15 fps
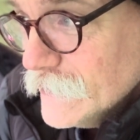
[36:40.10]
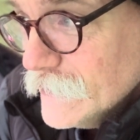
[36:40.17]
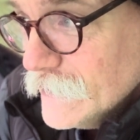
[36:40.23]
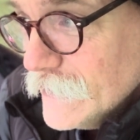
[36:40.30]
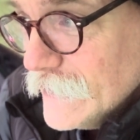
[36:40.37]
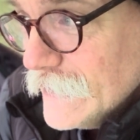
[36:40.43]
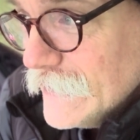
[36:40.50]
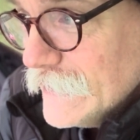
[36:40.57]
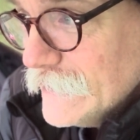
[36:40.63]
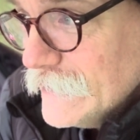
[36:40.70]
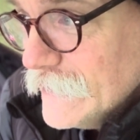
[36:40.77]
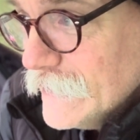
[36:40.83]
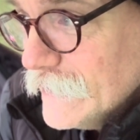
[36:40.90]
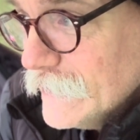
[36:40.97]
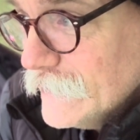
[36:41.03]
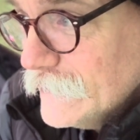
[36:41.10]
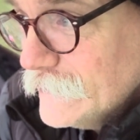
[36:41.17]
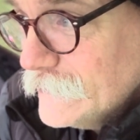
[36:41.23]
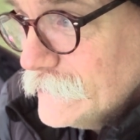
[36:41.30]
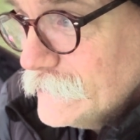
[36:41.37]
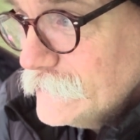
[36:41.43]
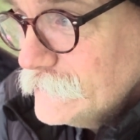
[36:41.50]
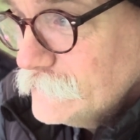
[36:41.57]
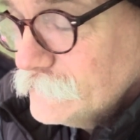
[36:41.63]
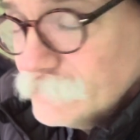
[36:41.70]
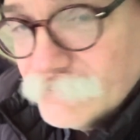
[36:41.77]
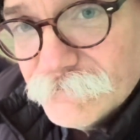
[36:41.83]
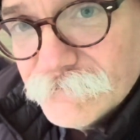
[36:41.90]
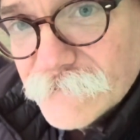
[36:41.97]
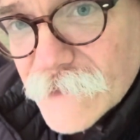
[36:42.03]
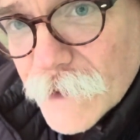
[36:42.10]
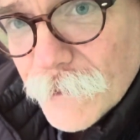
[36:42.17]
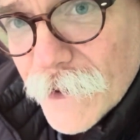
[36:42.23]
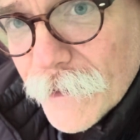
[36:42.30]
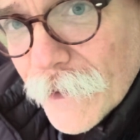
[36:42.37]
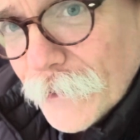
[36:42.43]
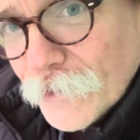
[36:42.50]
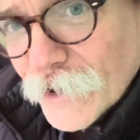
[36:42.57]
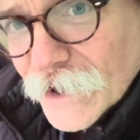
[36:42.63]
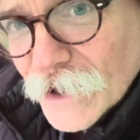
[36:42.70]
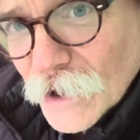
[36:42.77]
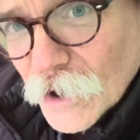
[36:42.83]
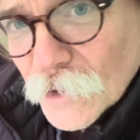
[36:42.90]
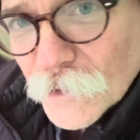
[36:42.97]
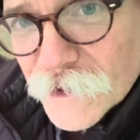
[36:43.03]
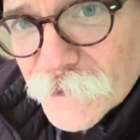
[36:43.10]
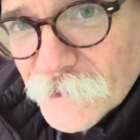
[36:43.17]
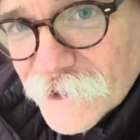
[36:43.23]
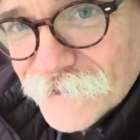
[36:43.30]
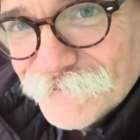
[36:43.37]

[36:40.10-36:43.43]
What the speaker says: And thought maybe I'd bring you along with me.